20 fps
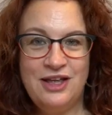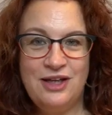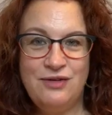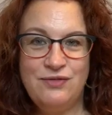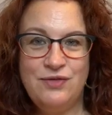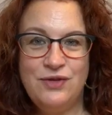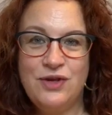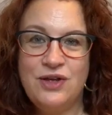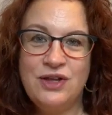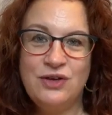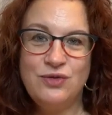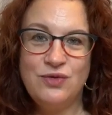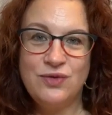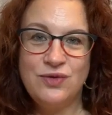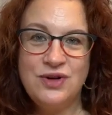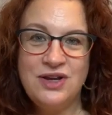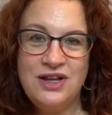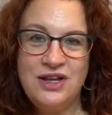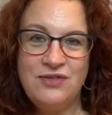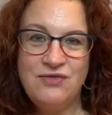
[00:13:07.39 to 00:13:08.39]
If you can
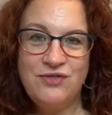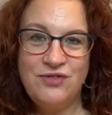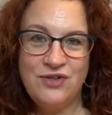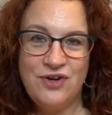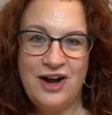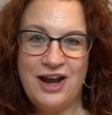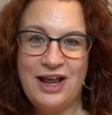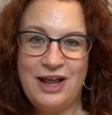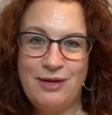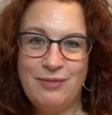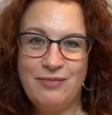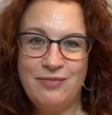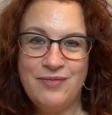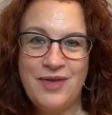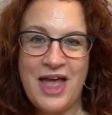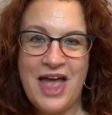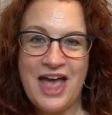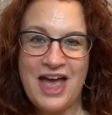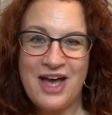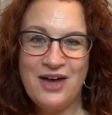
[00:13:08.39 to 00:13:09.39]
reframe
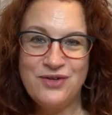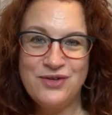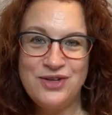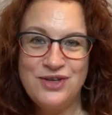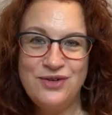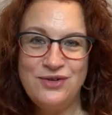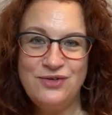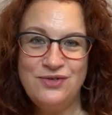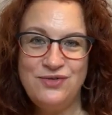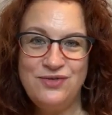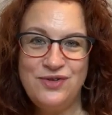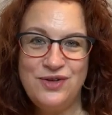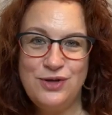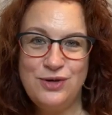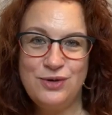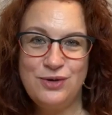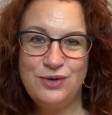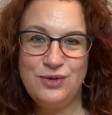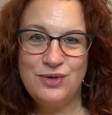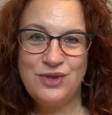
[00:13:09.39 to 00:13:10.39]
how you
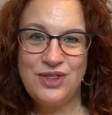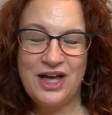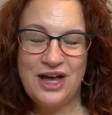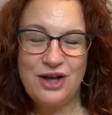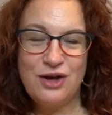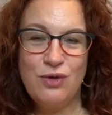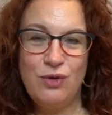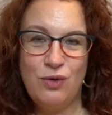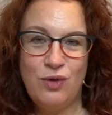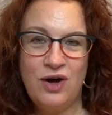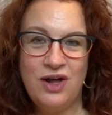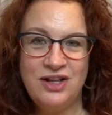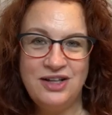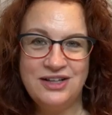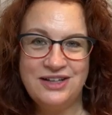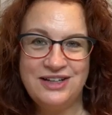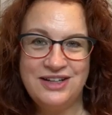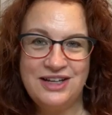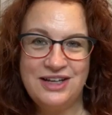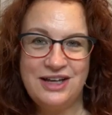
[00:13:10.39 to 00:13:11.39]
view that
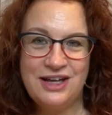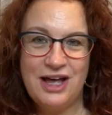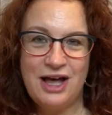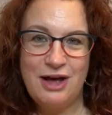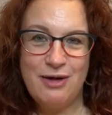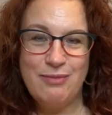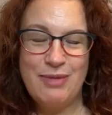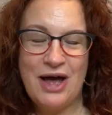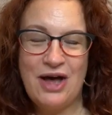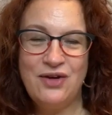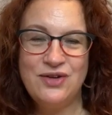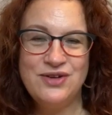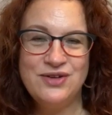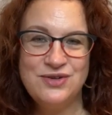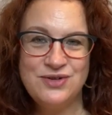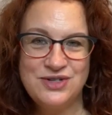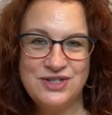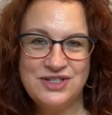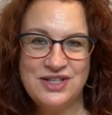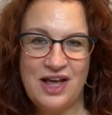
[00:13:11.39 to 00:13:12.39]
quality about
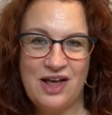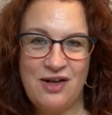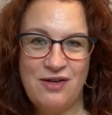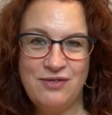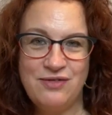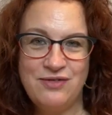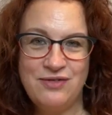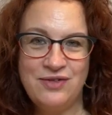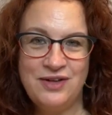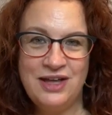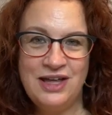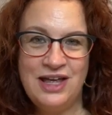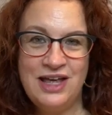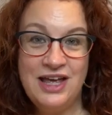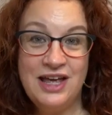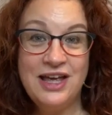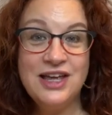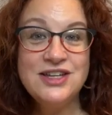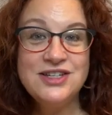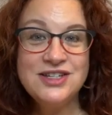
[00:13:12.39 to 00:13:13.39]
yourself,
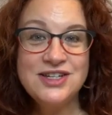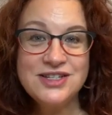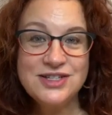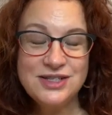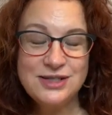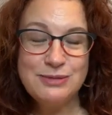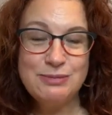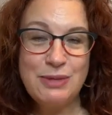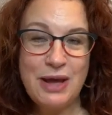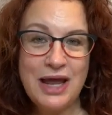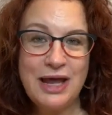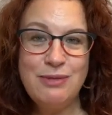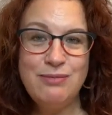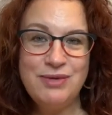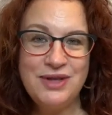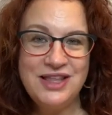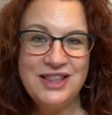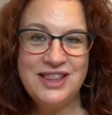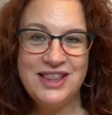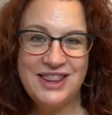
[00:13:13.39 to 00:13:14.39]
it just may
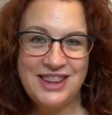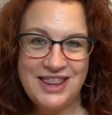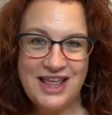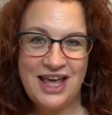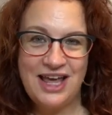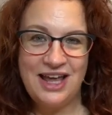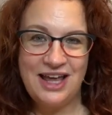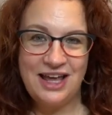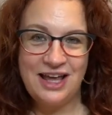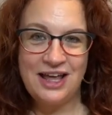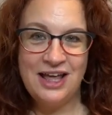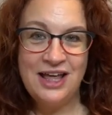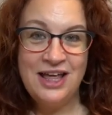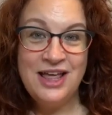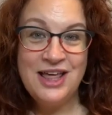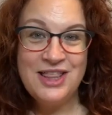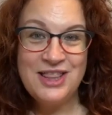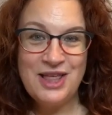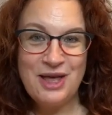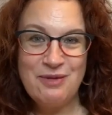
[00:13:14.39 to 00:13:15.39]
be the thing
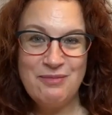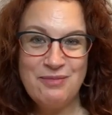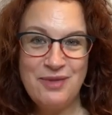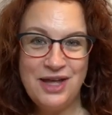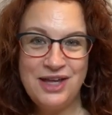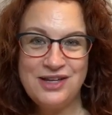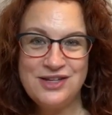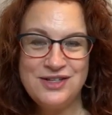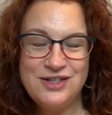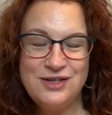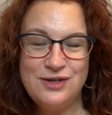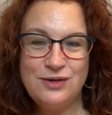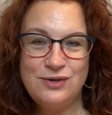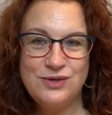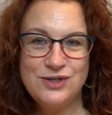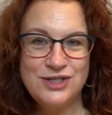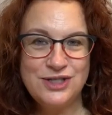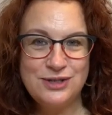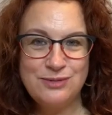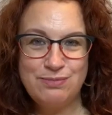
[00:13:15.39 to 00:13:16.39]
that makes
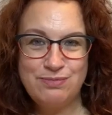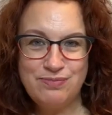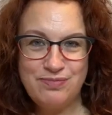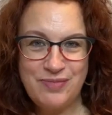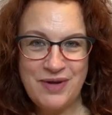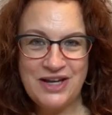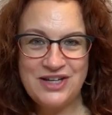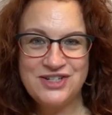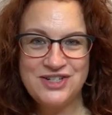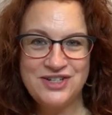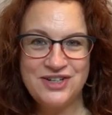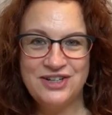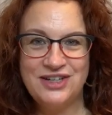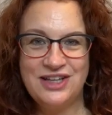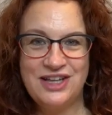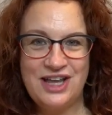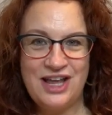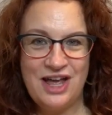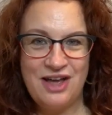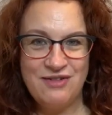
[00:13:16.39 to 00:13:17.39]
you
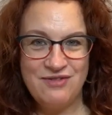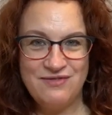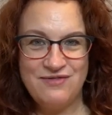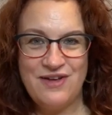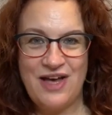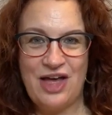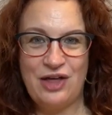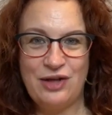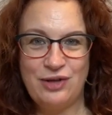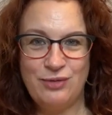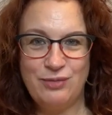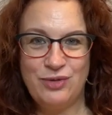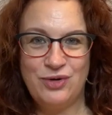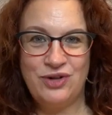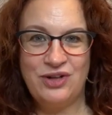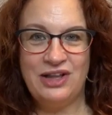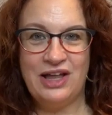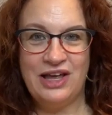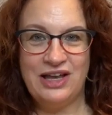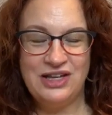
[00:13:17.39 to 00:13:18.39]
specially
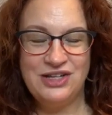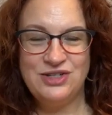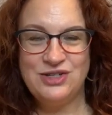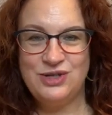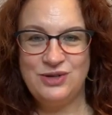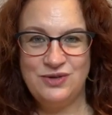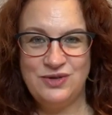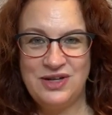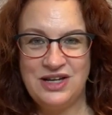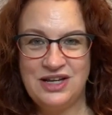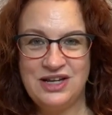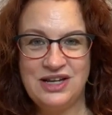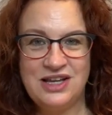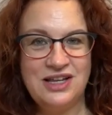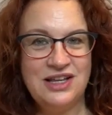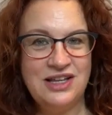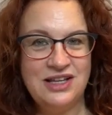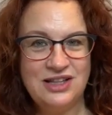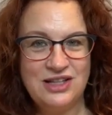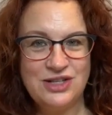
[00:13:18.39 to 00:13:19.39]
valuable and
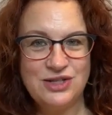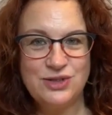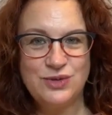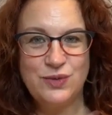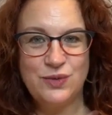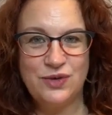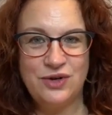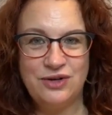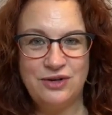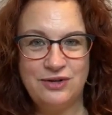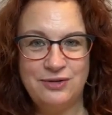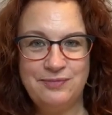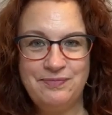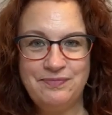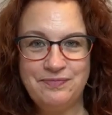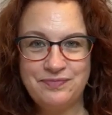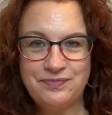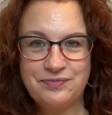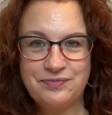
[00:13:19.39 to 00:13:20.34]
unique in this world.